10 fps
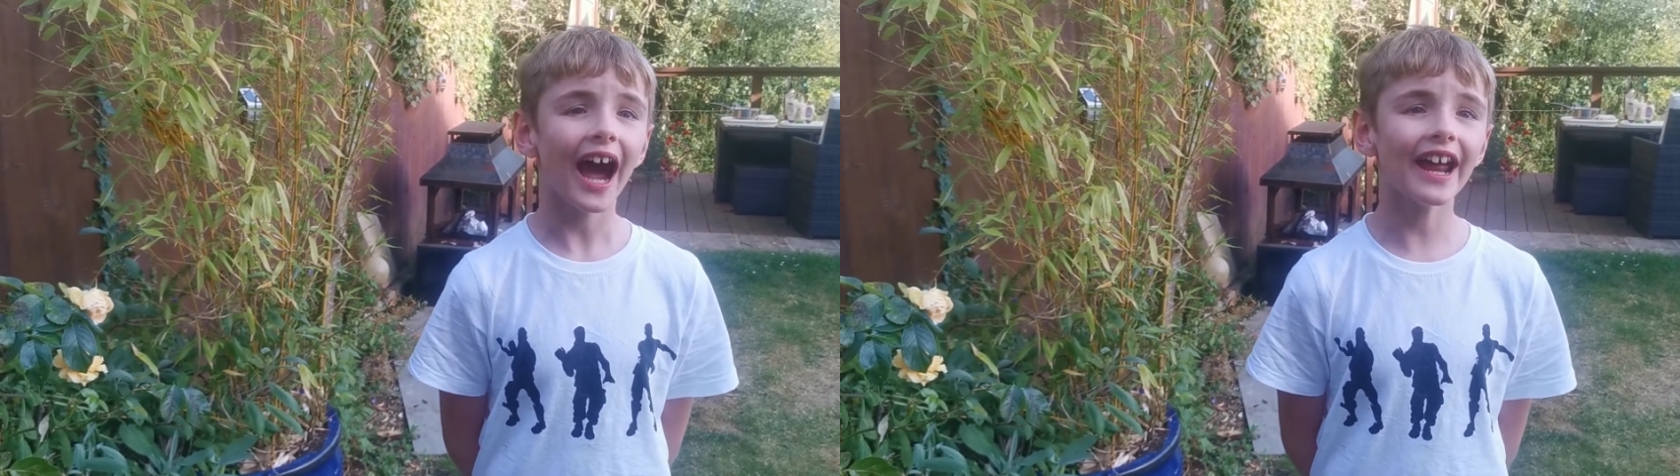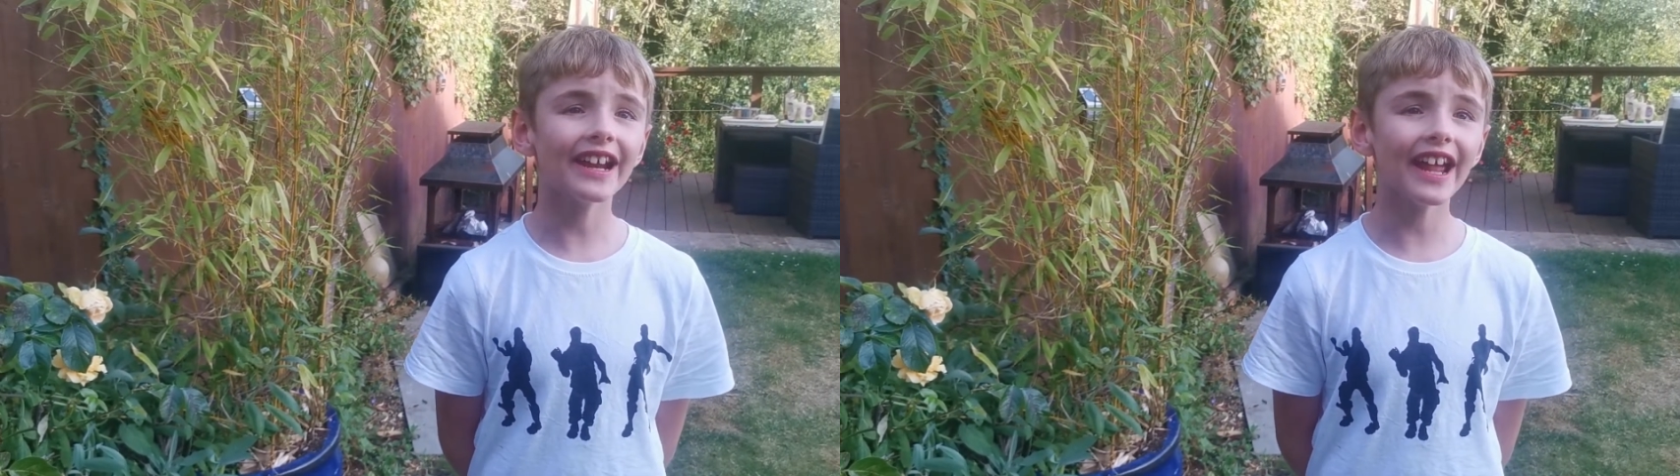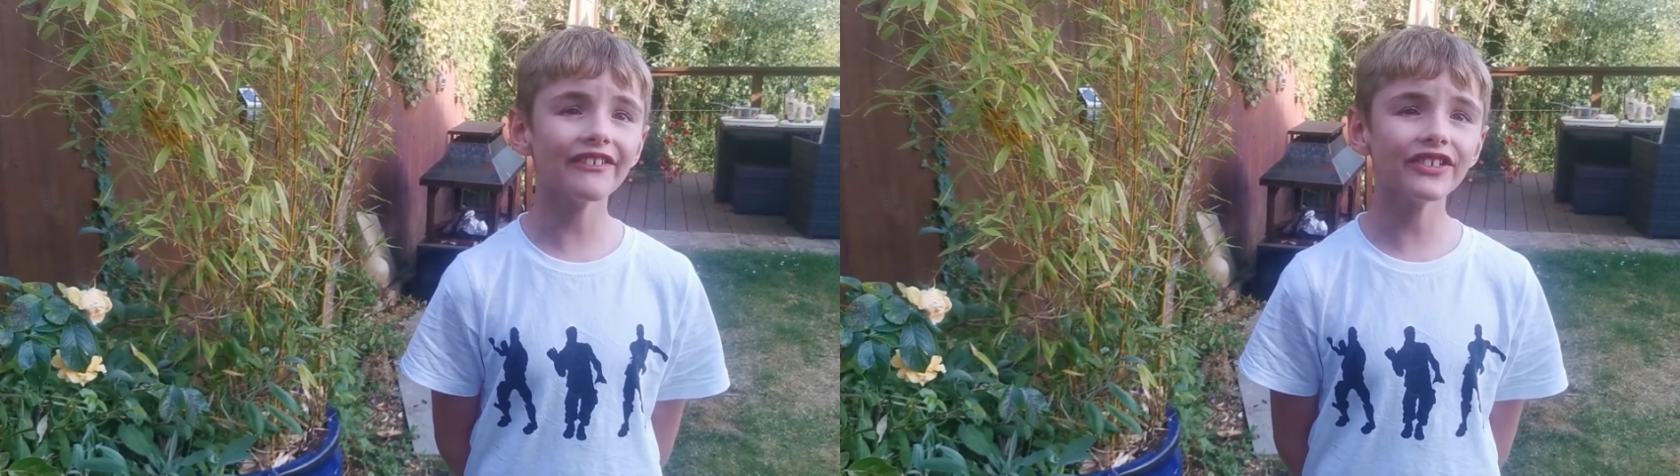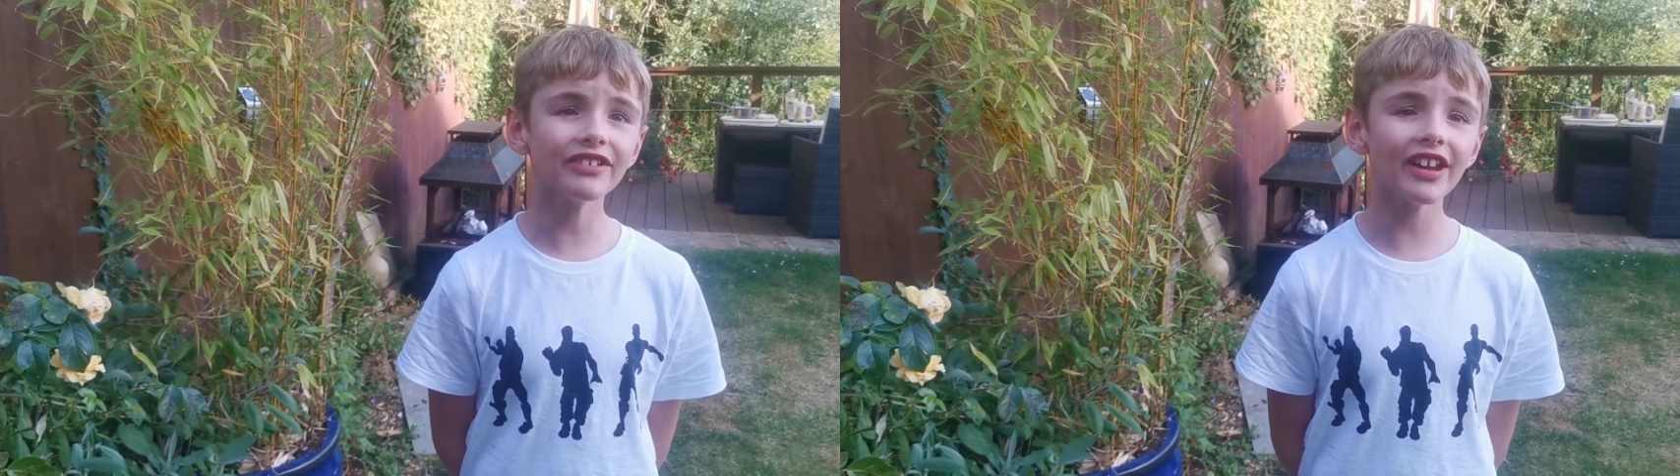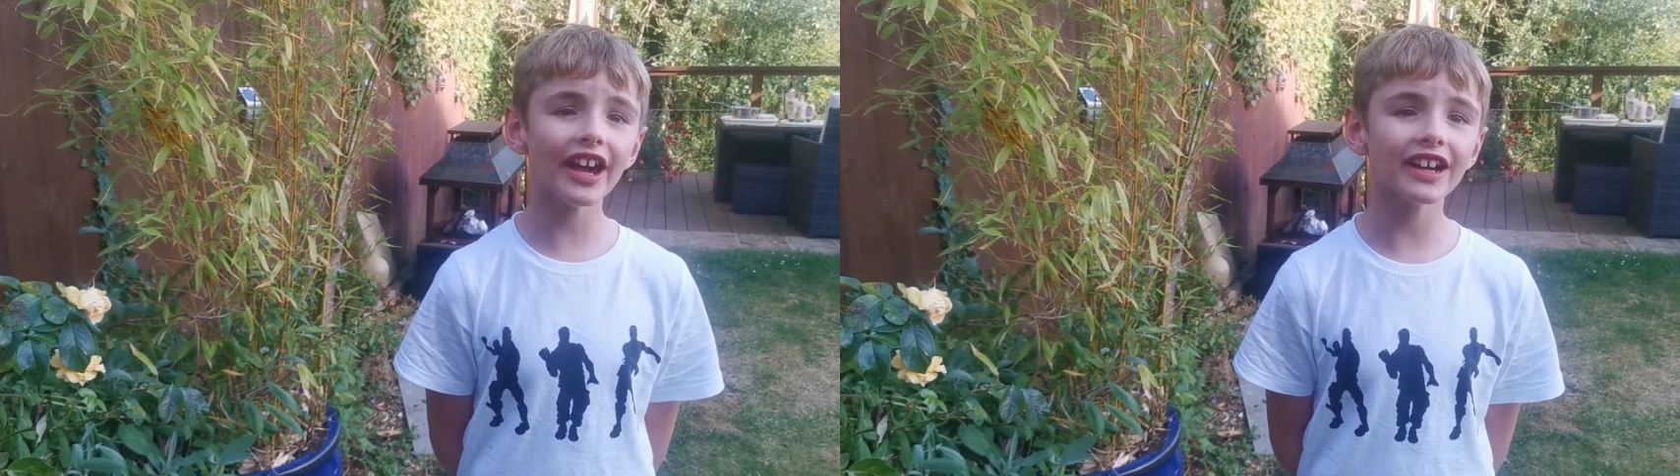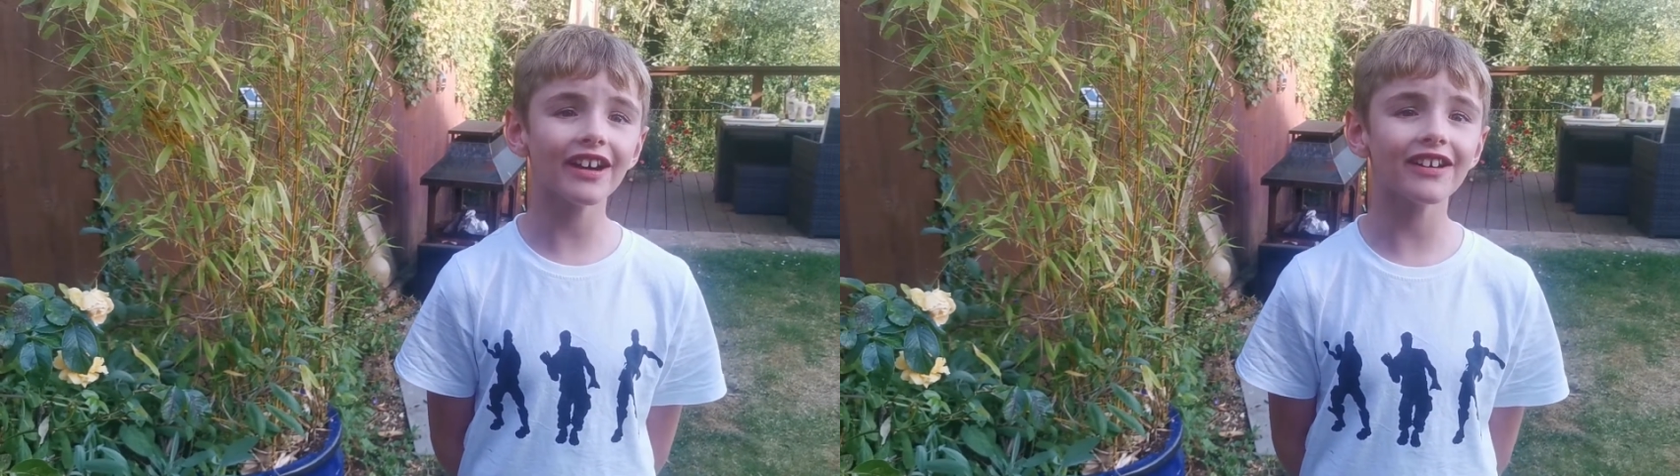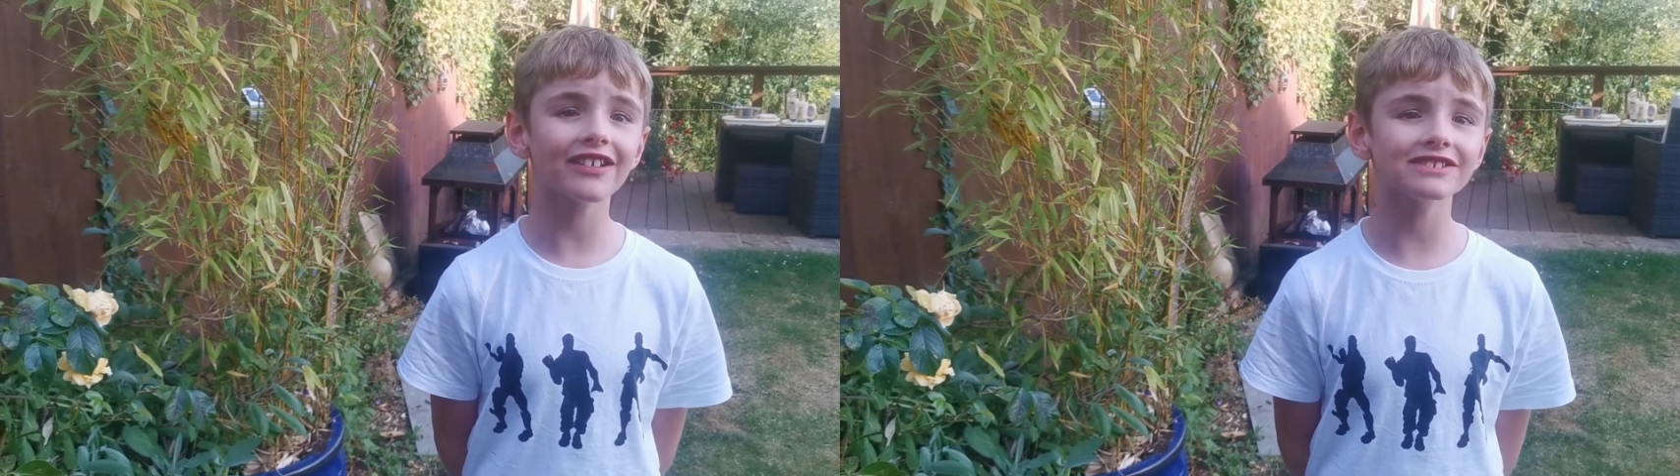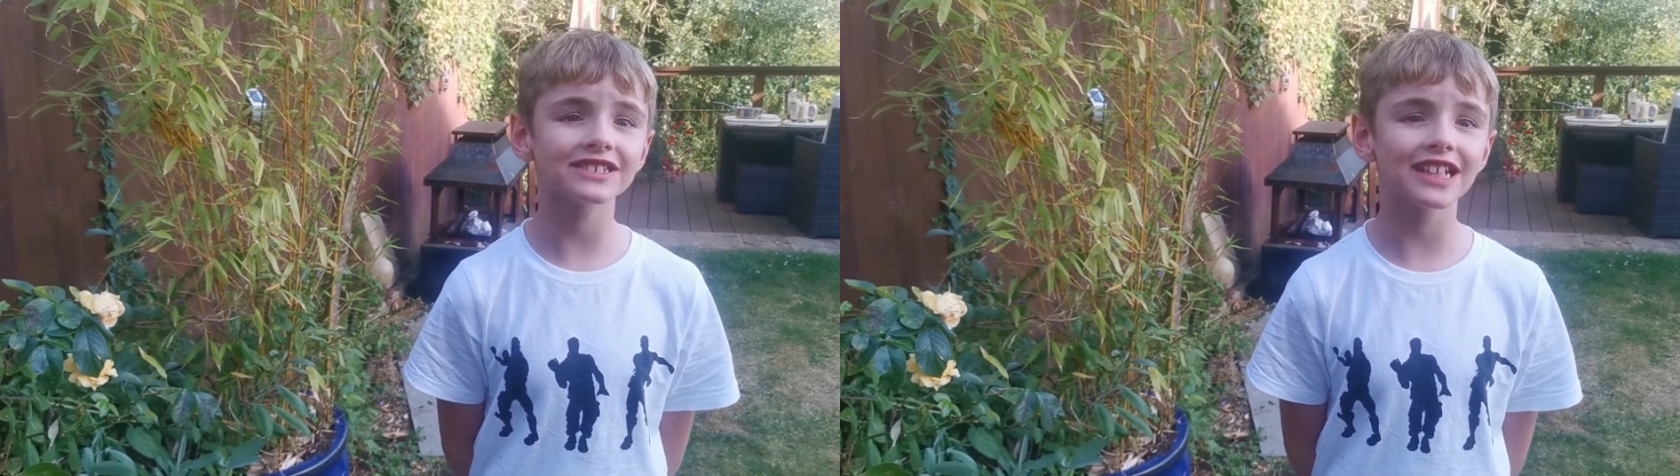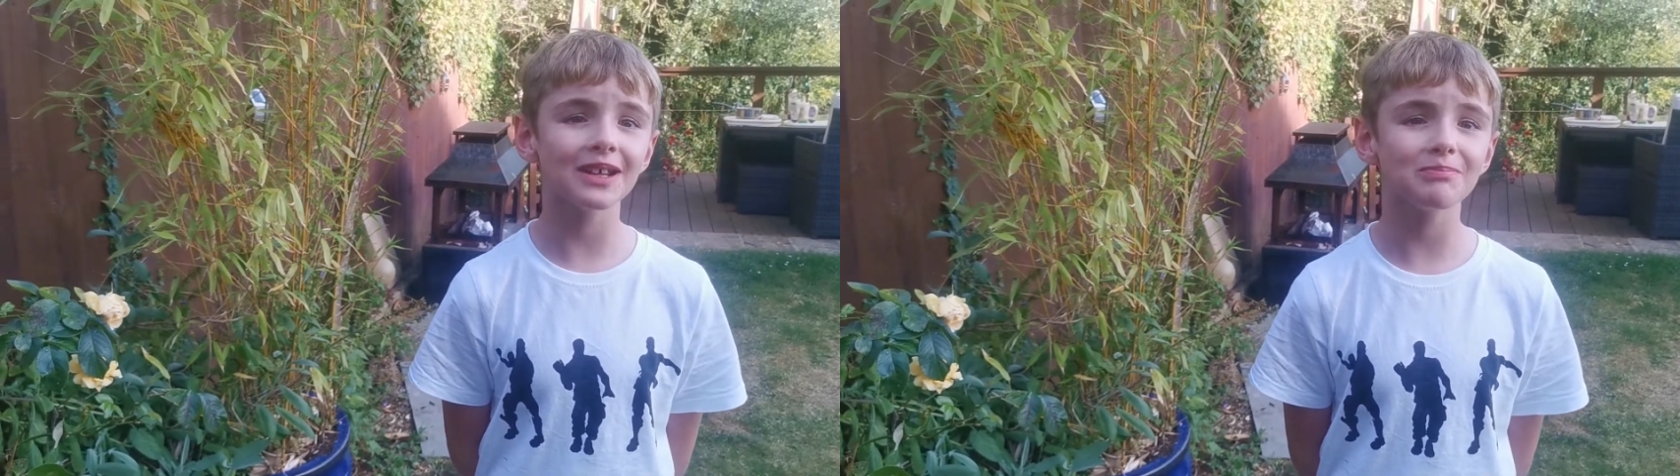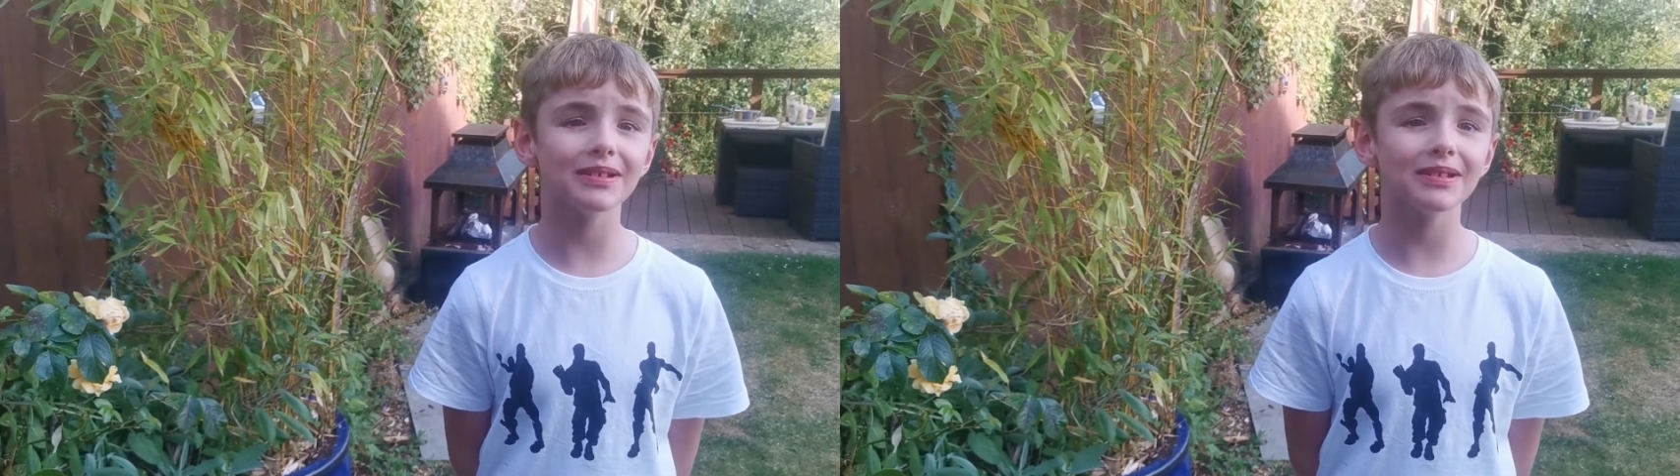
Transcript: And if you like our content,